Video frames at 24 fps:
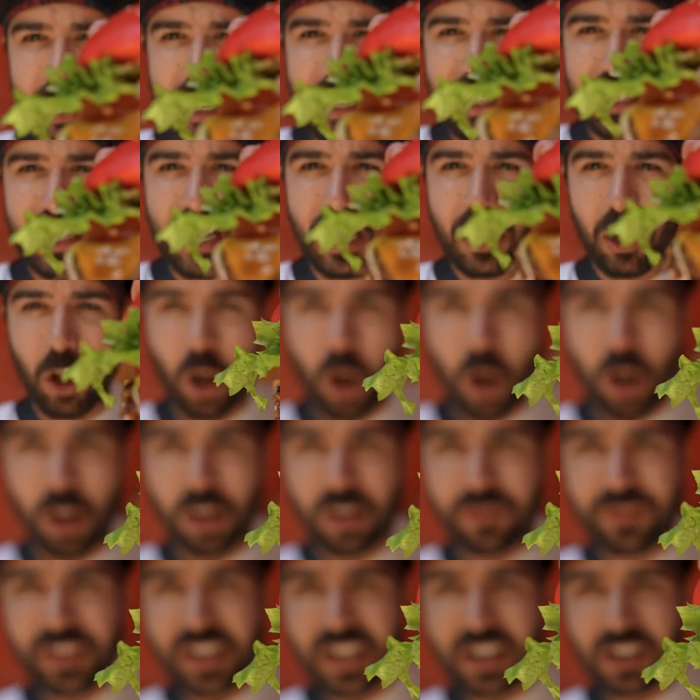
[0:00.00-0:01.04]
It's got all
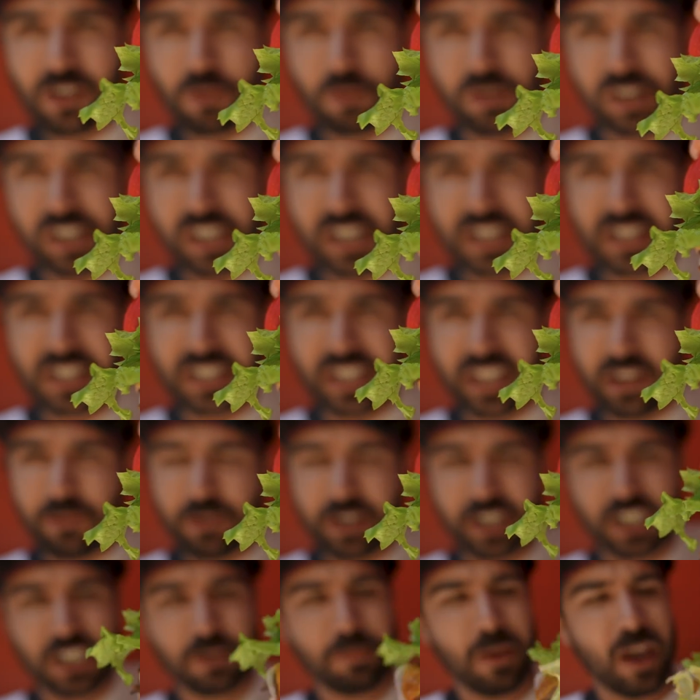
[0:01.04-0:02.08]
of the ingredients that you would
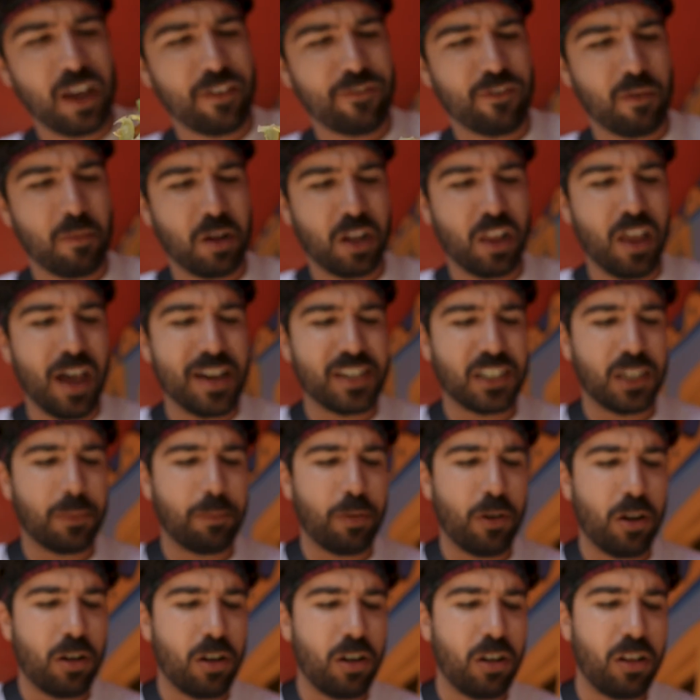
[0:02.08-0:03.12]
expect from a classic
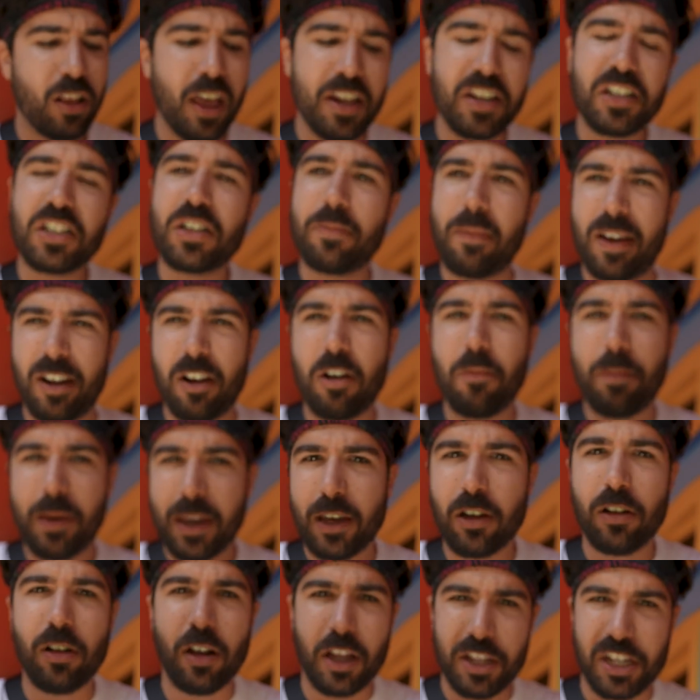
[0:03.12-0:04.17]
burger: lettuce, tomato,
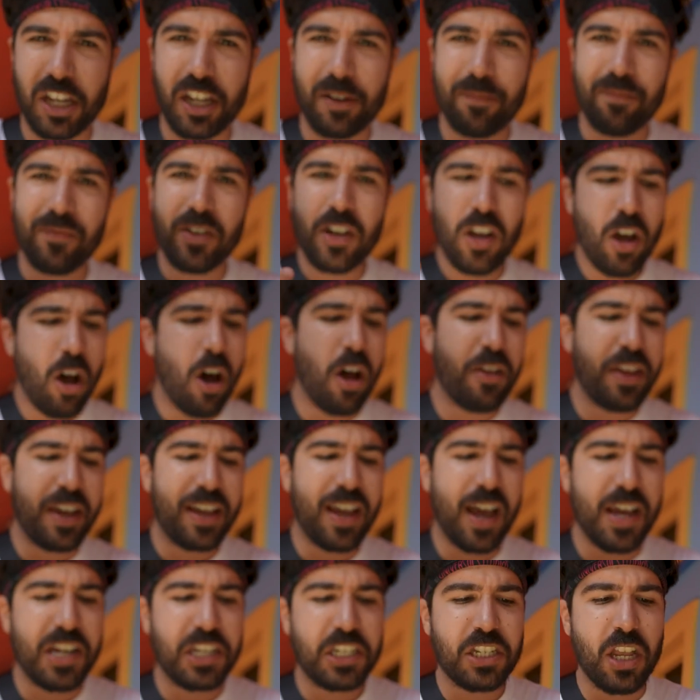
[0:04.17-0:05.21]
pickle, onion, all that
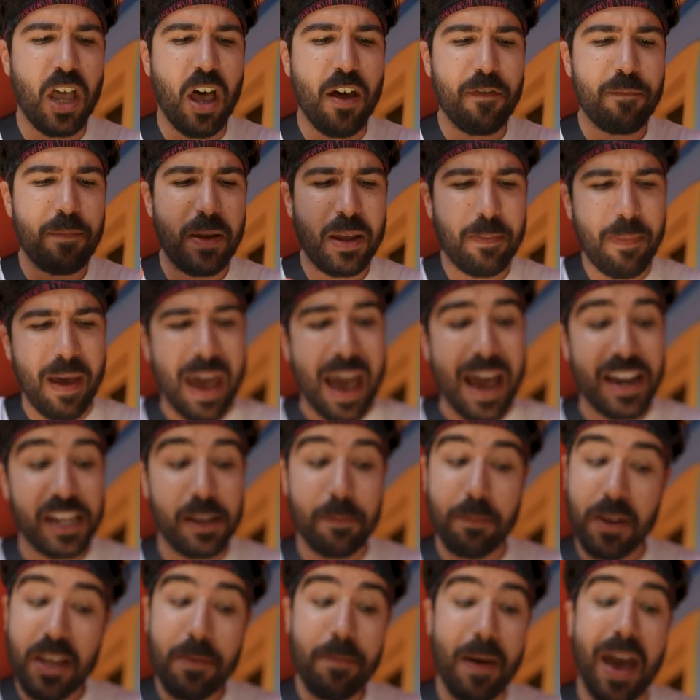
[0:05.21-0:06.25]
kind of stuff. Big patty,
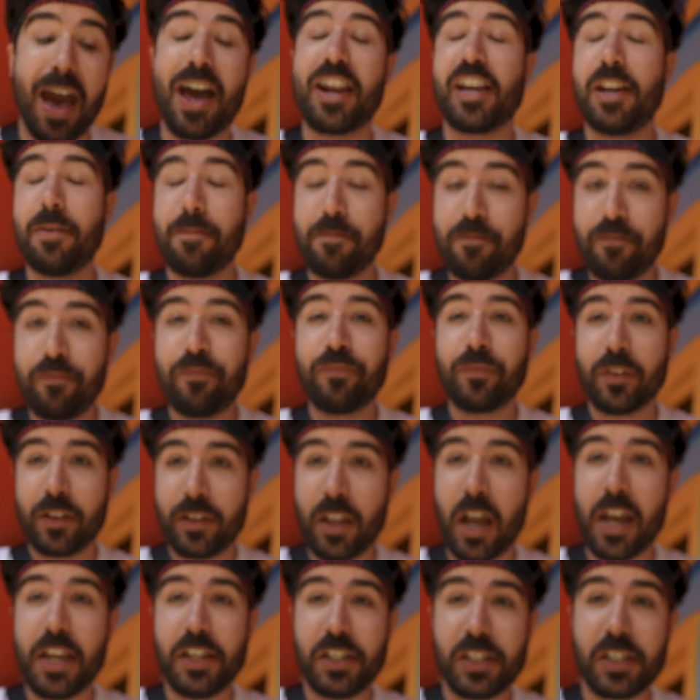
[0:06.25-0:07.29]

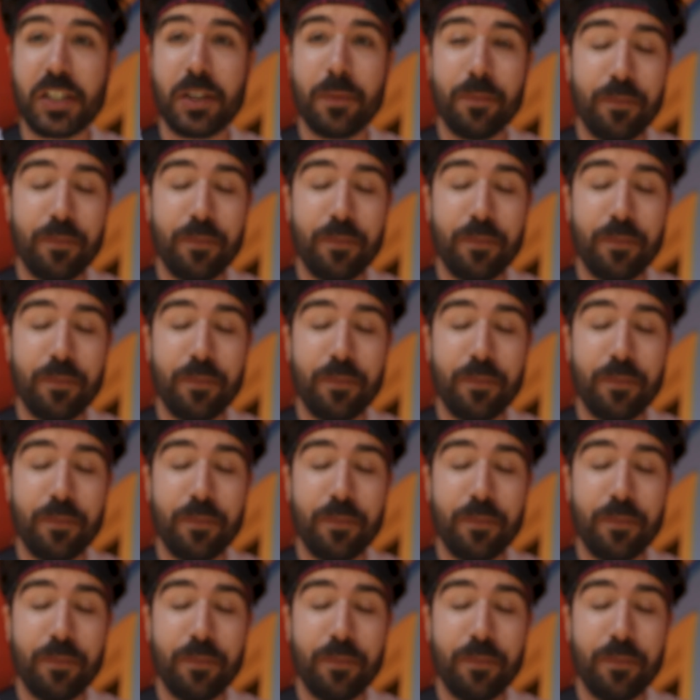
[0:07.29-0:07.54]
nice.